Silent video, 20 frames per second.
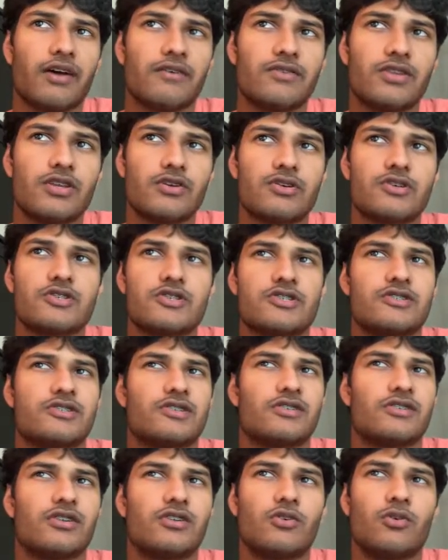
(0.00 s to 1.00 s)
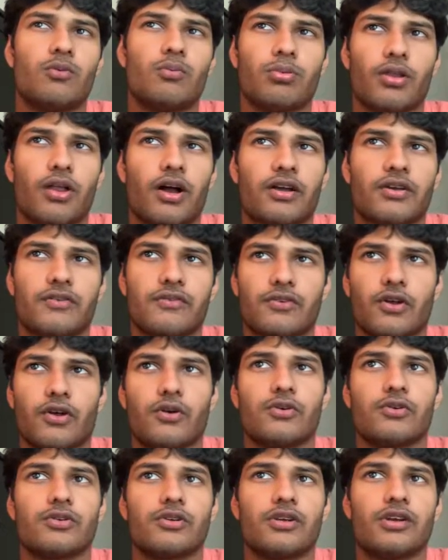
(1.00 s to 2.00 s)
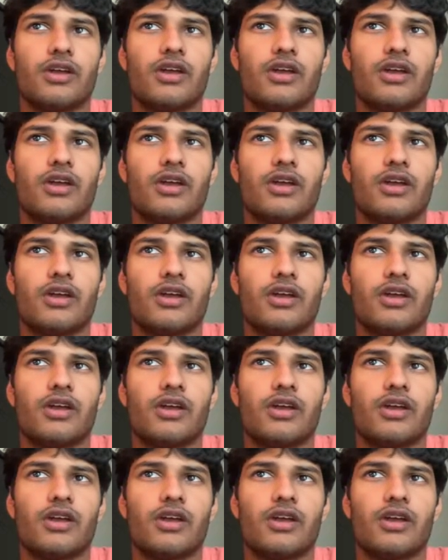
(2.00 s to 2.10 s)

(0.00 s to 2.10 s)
in there is just this little block of code.